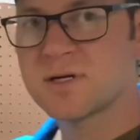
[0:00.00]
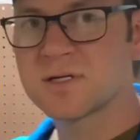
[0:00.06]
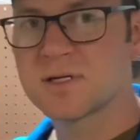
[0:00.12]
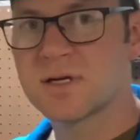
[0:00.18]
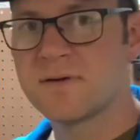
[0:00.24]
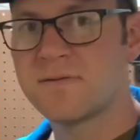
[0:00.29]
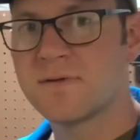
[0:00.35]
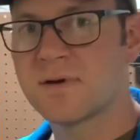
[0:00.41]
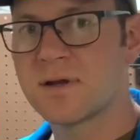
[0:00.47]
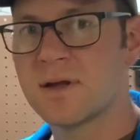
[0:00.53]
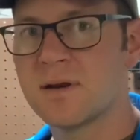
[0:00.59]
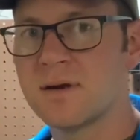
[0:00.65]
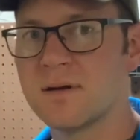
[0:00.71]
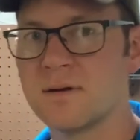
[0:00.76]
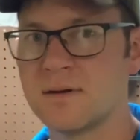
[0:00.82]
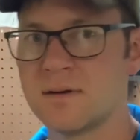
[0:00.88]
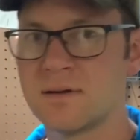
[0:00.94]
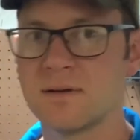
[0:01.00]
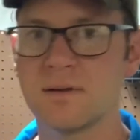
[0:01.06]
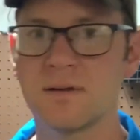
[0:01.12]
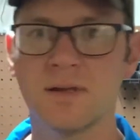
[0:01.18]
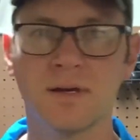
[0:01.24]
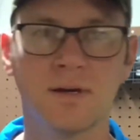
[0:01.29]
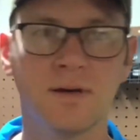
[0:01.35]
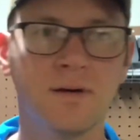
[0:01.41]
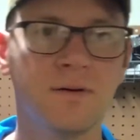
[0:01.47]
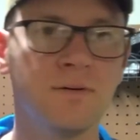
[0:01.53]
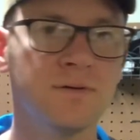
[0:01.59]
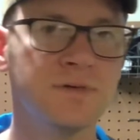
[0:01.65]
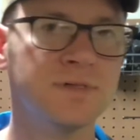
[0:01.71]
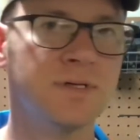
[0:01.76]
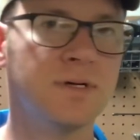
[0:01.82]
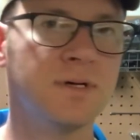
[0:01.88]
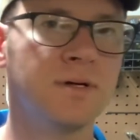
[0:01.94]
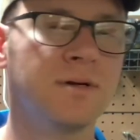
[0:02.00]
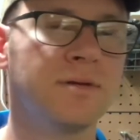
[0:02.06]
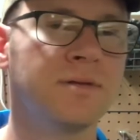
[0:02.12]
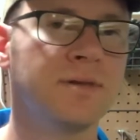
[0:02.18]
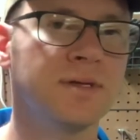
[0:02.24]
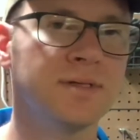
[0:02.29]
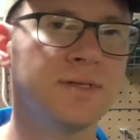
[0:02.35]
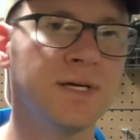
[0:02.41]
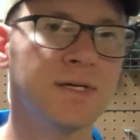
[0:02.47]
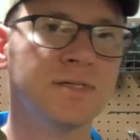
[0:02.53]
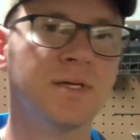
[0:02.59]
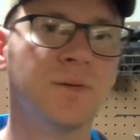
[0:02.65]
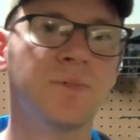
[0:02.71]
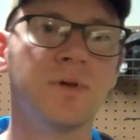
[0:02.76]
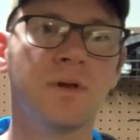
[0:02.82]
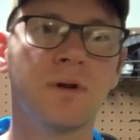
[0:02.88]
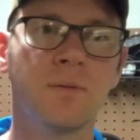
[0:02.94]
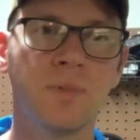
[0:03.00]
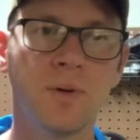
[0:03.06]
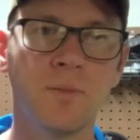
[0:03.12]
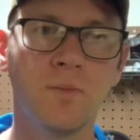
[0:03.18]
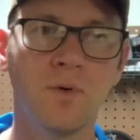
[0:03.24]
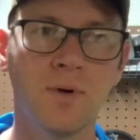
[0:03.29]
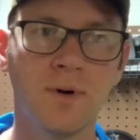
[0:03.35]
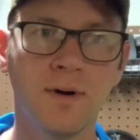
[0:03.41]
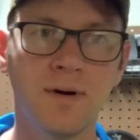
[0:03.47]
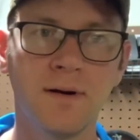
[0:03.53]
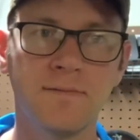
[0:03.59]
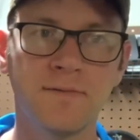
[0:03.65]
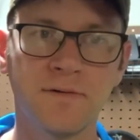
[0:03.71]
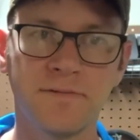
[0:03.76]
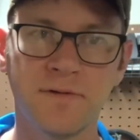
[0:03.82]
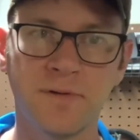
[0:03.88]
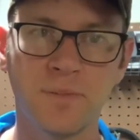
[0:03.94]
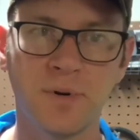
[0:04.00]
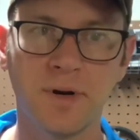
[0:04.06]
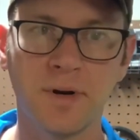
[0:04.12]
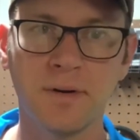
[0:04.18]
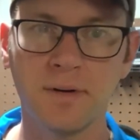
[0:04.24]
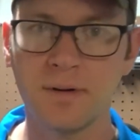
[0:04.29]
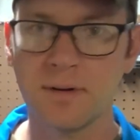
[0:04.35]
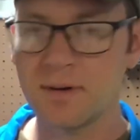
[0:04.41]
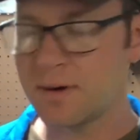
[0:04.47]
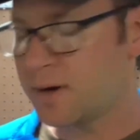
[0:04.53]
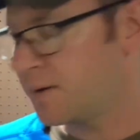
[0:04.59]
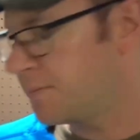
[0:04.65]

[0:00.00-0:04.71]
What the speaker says: if you're getting like a holster that takes up a little bit more of a footprint, all right?